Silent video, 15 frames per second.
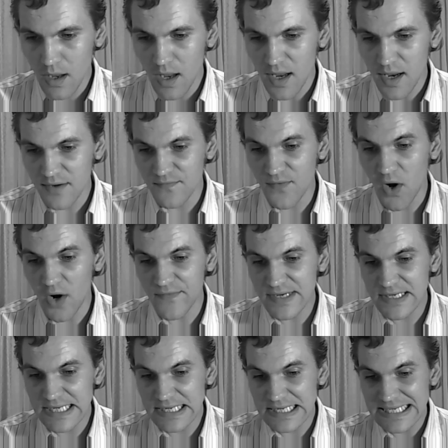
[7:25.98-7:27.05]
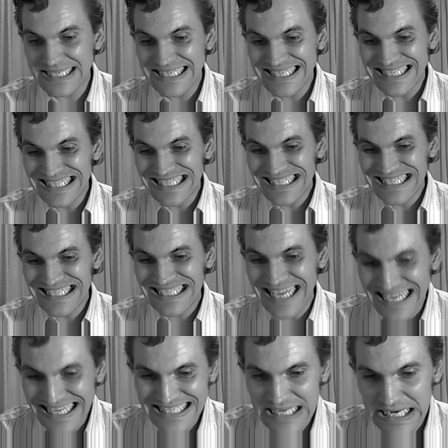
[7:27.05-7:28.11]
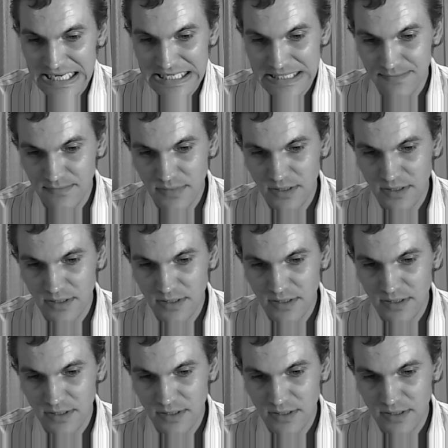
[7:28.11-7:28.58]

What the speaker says: involving nearly 10 times